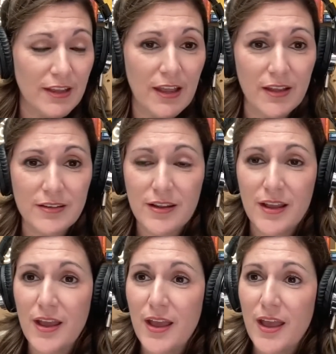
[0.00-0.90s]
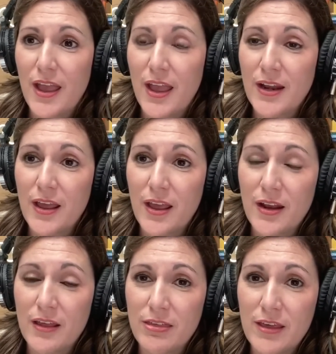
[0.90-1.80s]
And
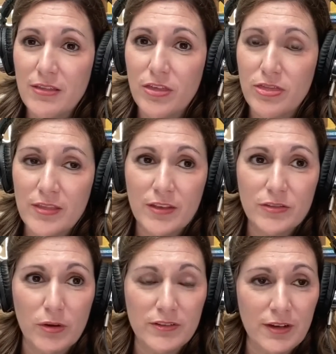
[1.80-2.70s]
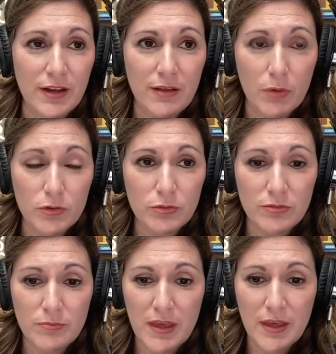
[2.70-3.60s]
I think the thing that's resonating most with me,